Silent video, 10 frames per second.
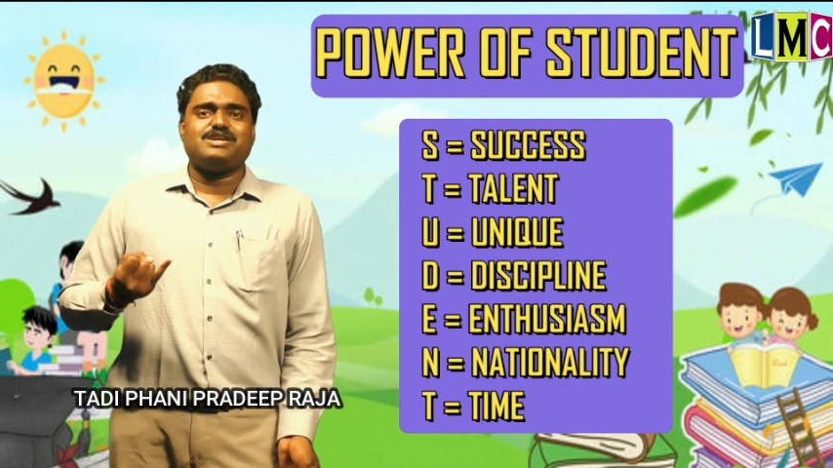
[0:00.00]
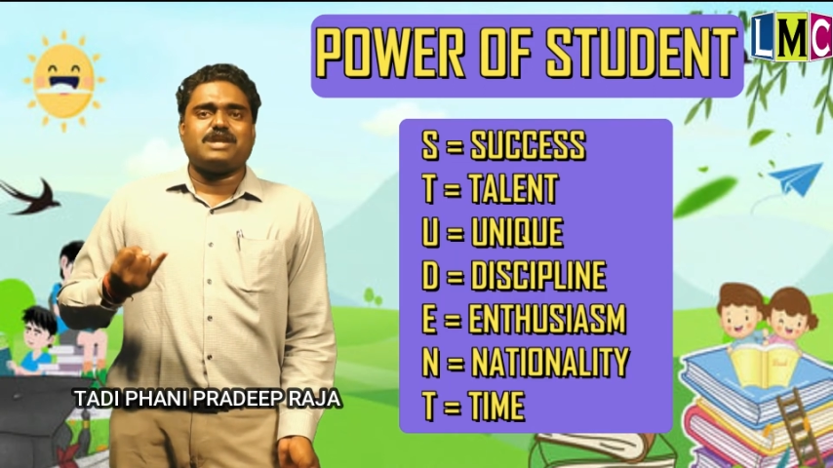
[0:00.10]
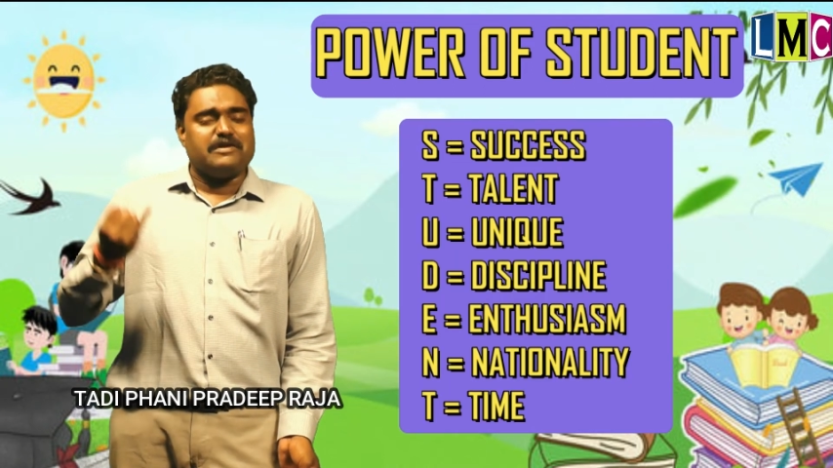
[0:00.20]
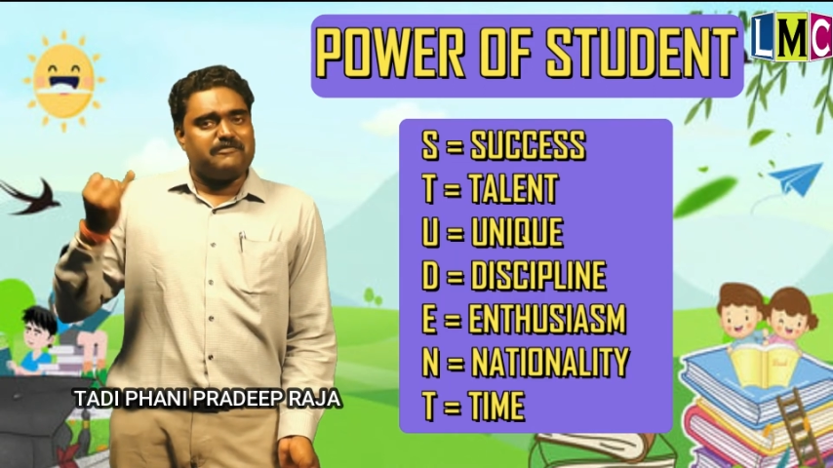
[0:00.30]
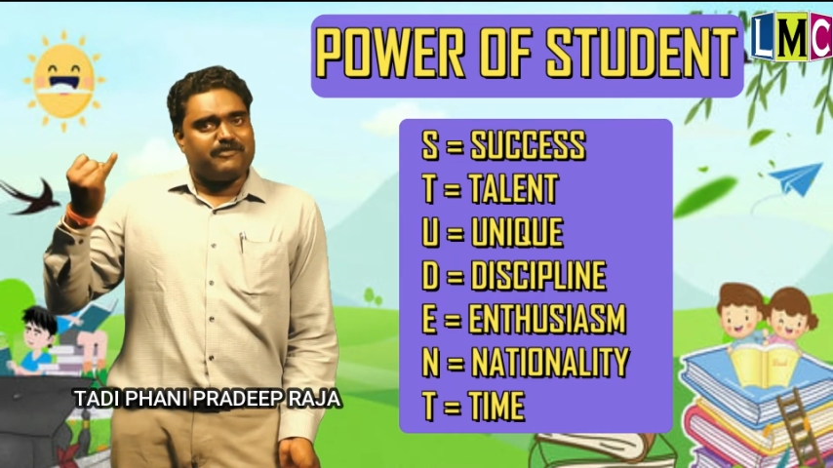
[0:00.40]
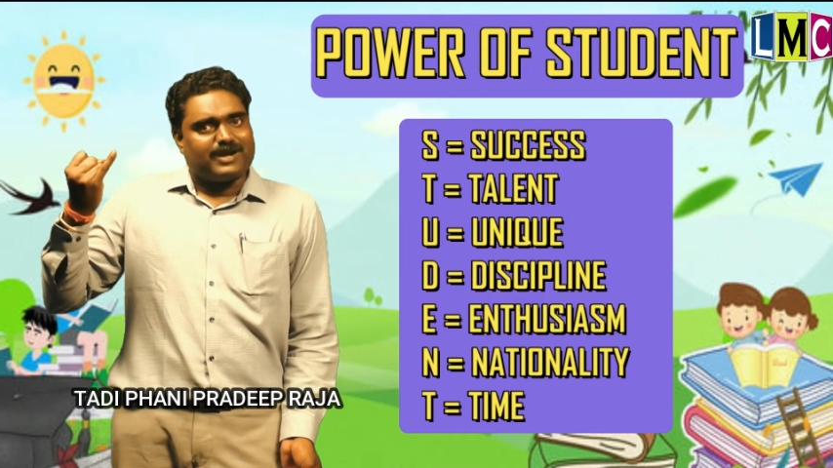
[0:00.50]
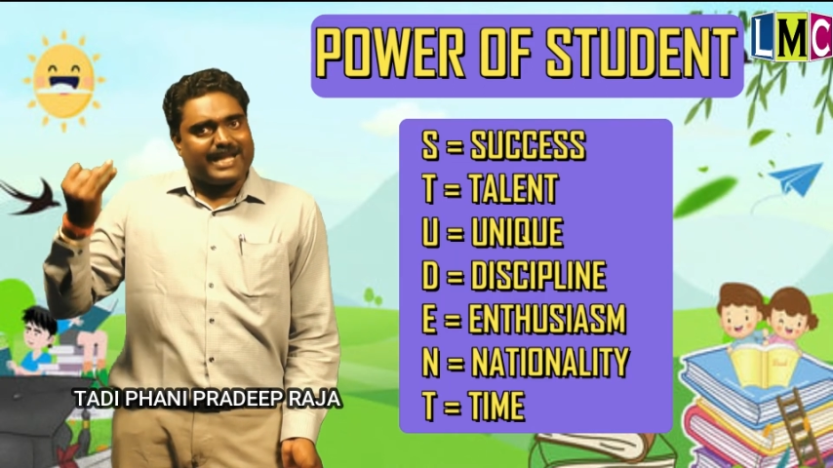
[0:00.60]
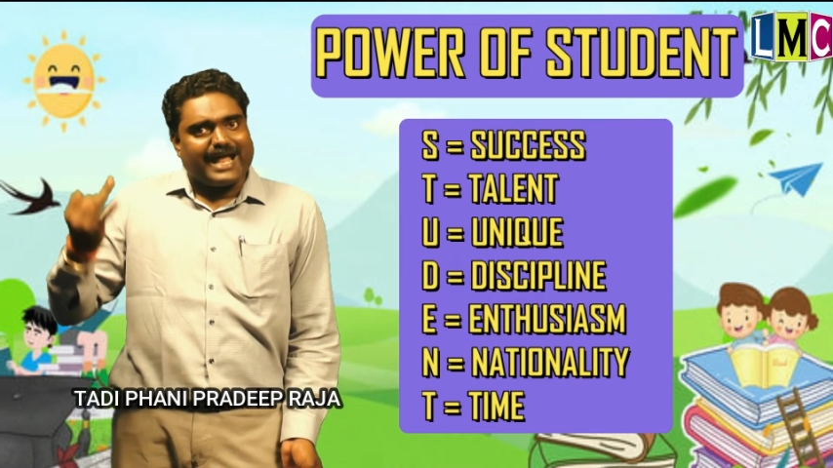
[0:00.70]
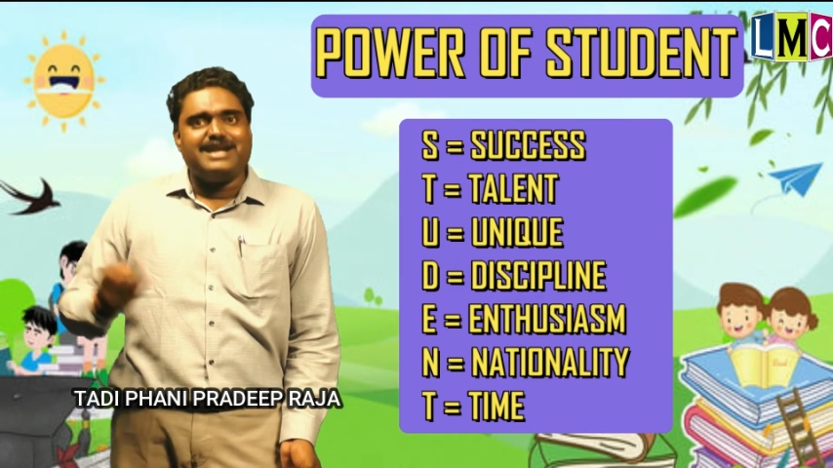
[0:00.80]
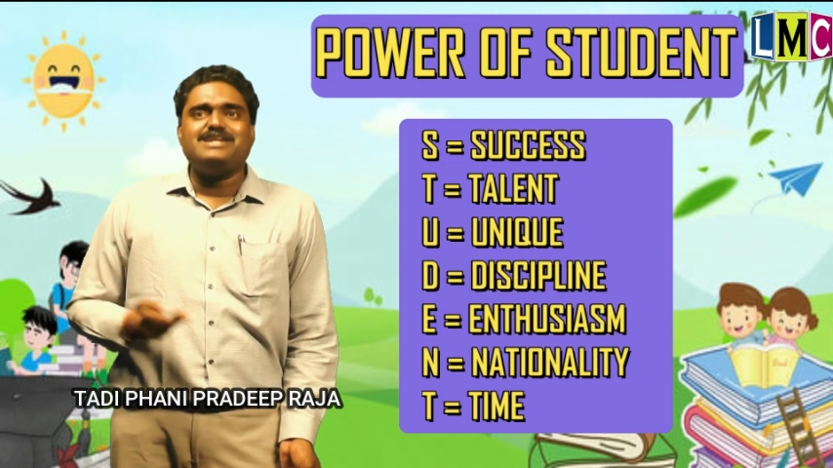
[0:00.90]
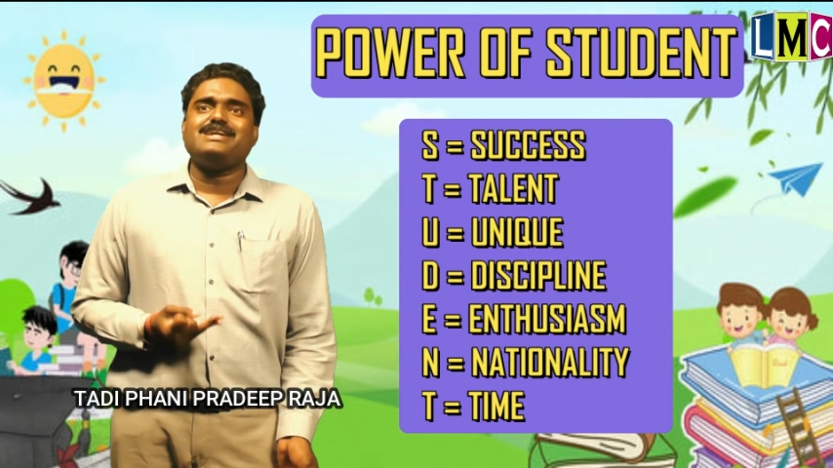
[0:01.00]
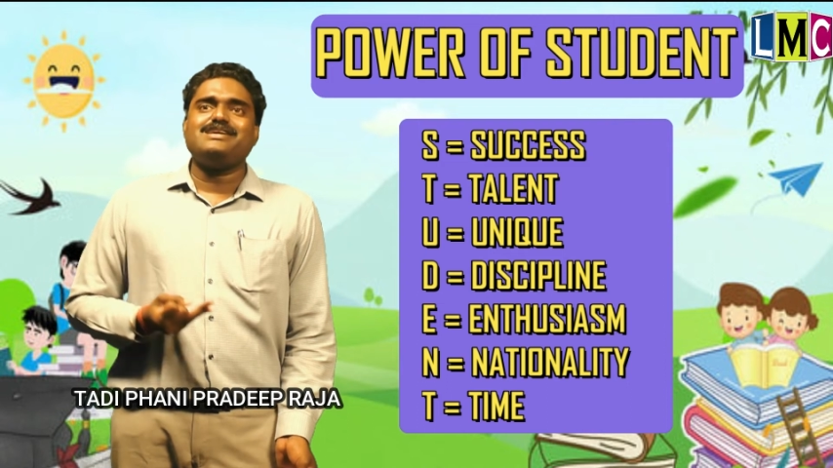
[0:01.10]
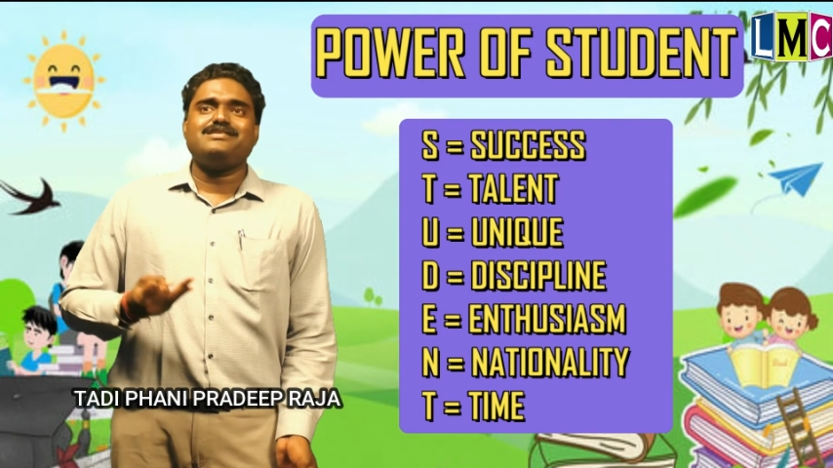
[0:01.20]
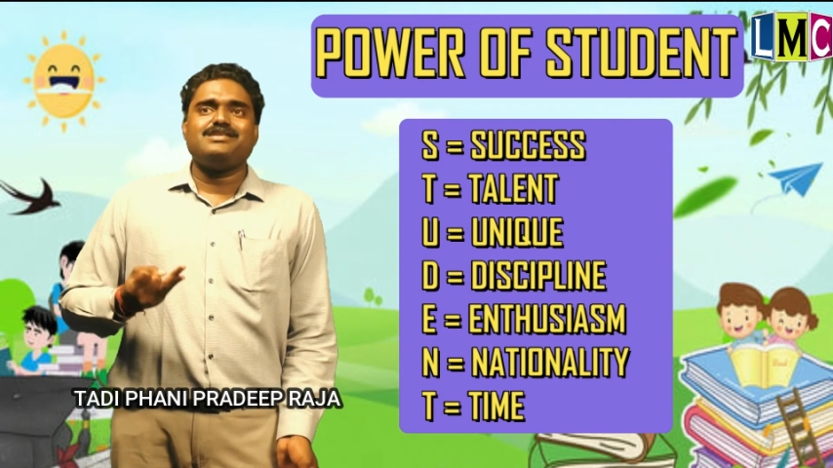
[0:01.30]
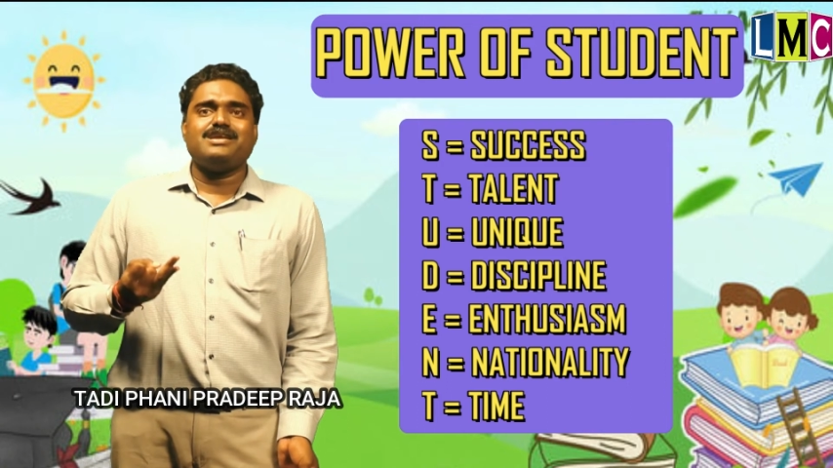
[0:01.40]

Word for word: T for talented,